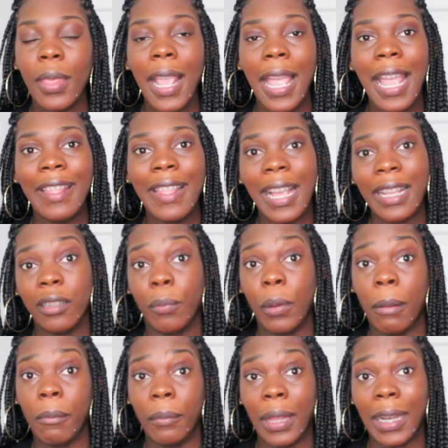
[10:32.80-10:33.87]
and that is a
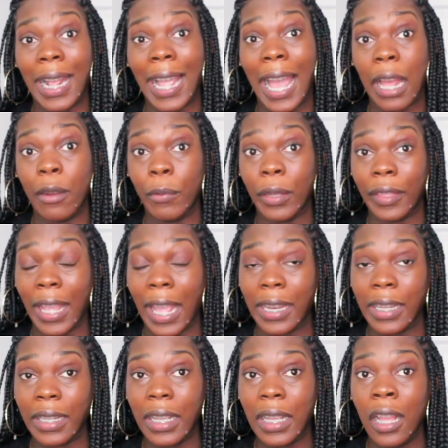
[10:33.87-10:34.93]
problem that I had with
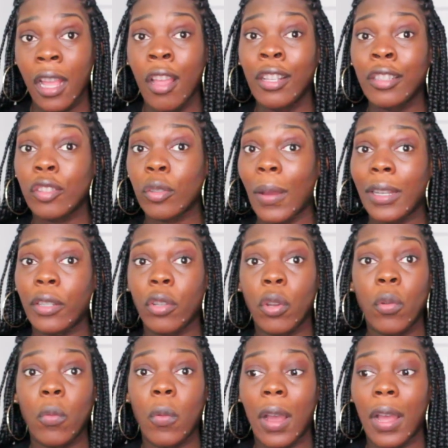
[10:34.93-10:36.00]
Kennedy, so I
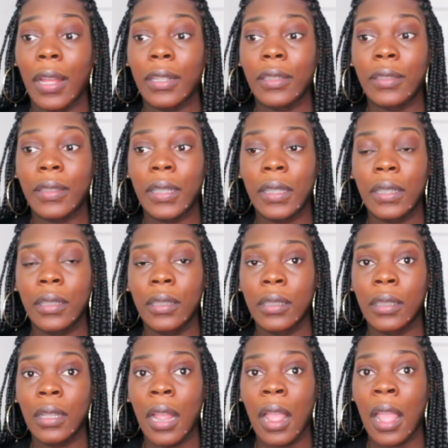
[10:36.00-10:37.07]
don't want
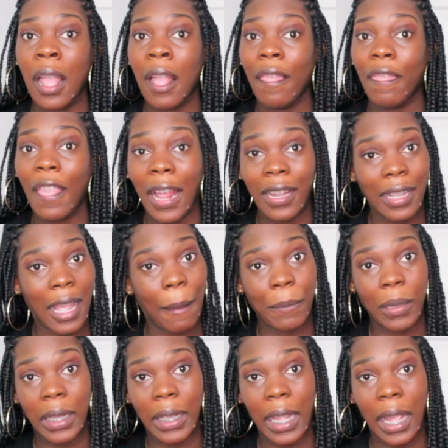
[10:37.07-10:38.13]
that to
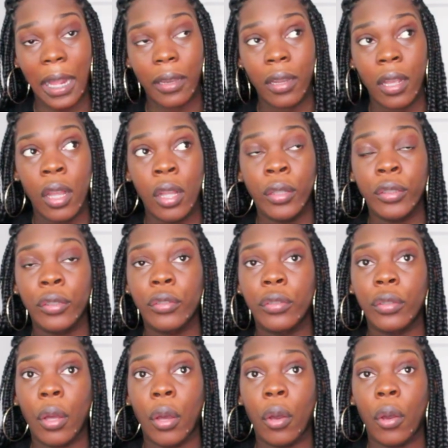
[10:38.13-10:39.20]
happen again.
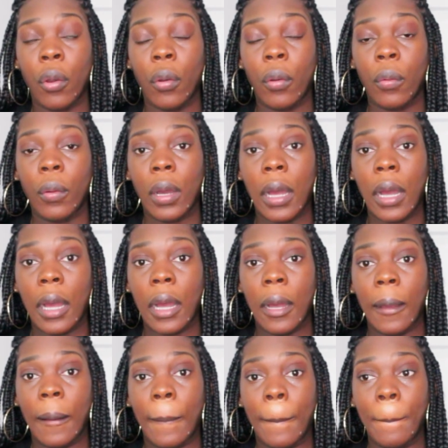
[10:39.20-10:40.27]
So
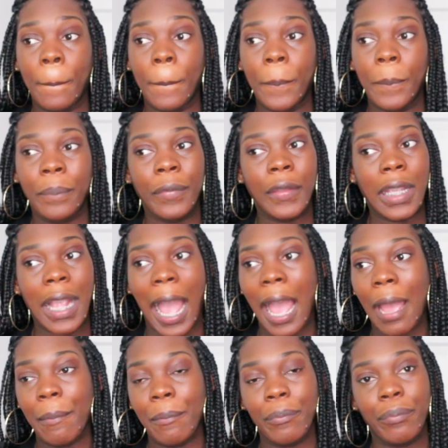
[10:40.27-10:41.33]
yeah,
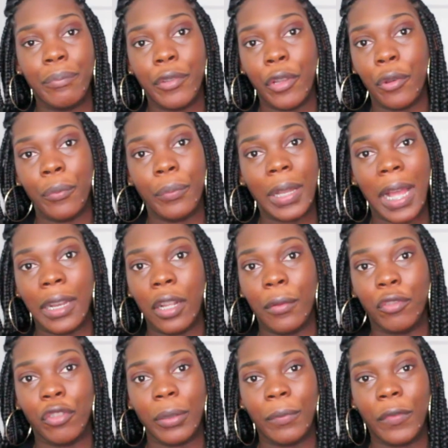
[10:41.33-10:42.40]
I don't plan
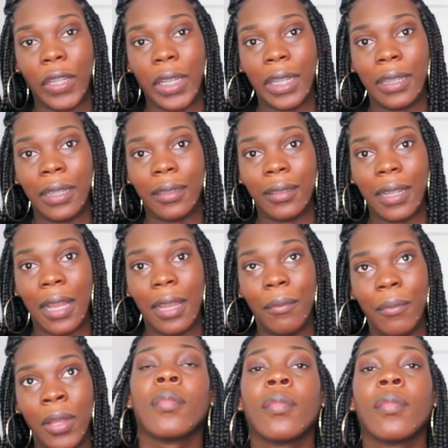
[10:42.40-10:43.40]
on dream feeding this time.